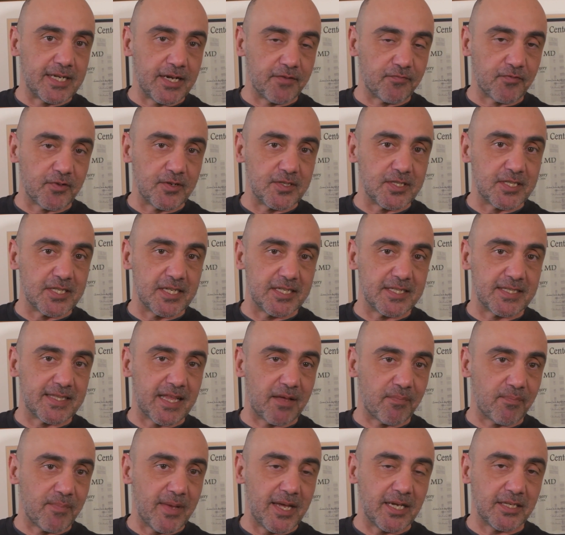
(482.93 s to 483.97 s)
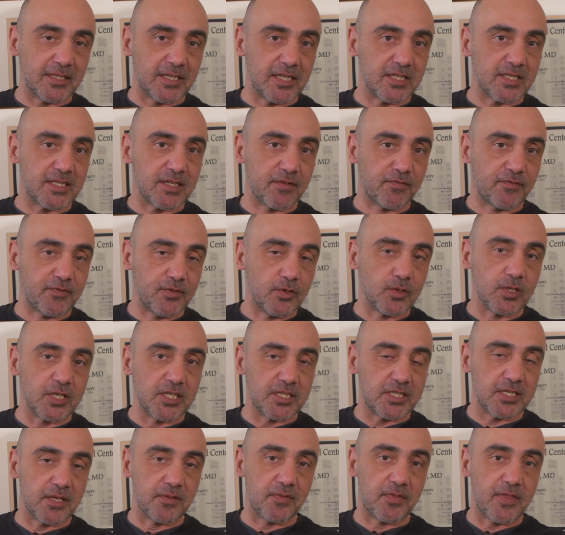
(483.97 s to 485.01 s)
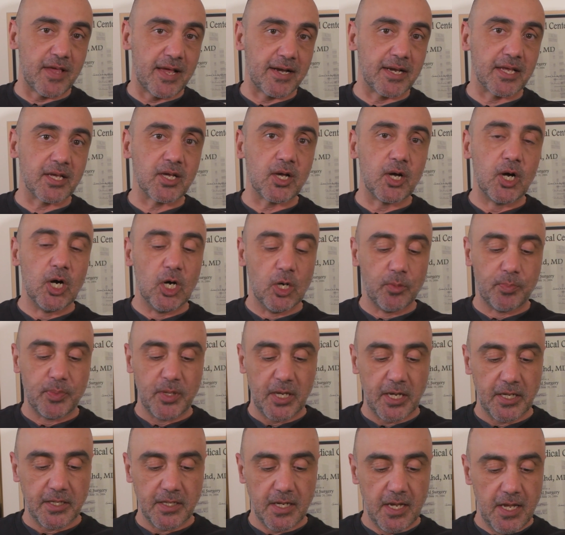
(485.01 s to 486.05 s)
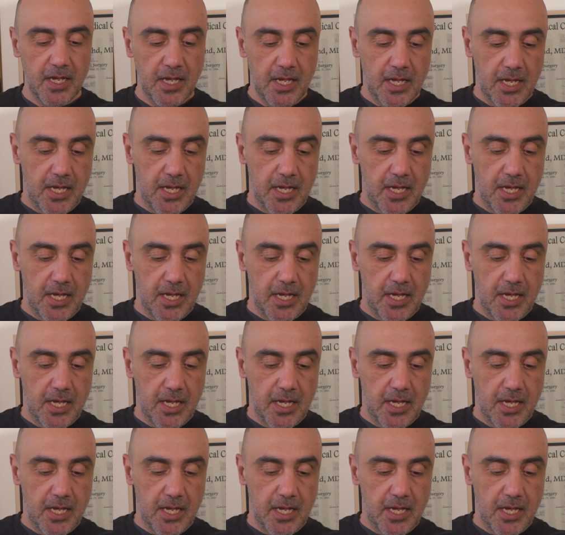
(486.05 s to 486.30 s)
differences that make this a fully synthetic opiate.